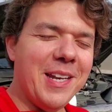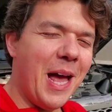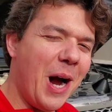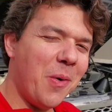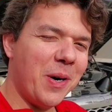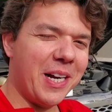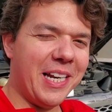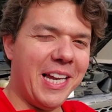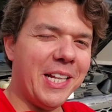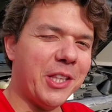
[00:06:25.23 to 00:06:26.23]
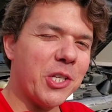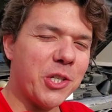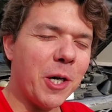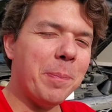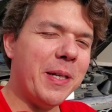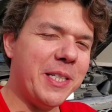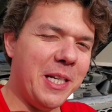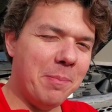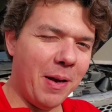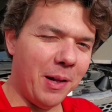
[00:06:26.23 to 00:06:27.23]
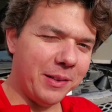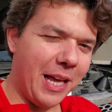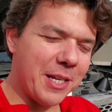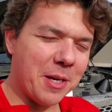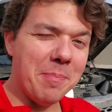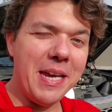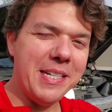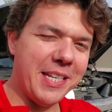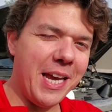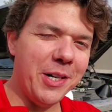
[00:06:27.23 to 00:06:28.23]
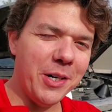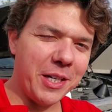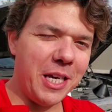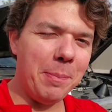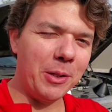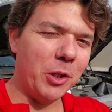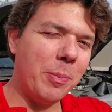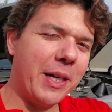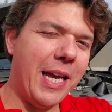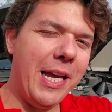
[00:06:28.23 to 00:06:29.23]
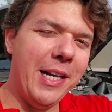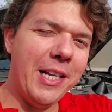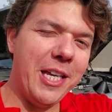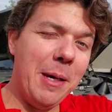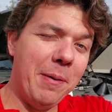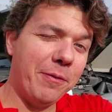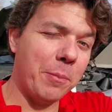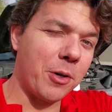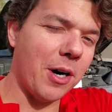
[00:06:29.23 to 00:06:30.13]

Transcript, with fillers: And now we're gonna hit the serpentine belt as a maintainer to keep it lubricated and keep it from